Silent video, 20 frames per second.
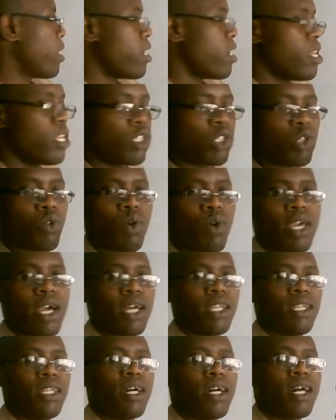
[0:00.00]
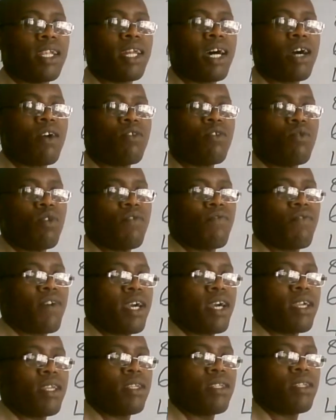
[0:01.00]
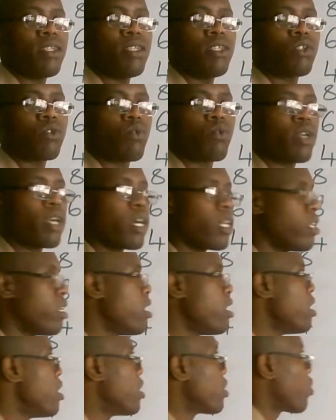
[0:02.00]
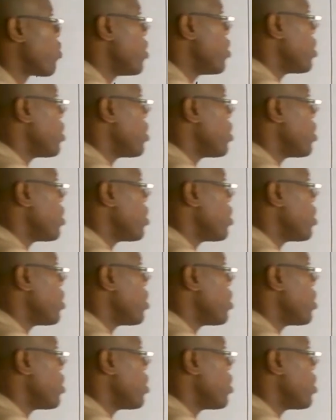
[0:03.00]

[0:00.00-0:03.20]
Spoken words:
D squared. And how do we find D squared? So D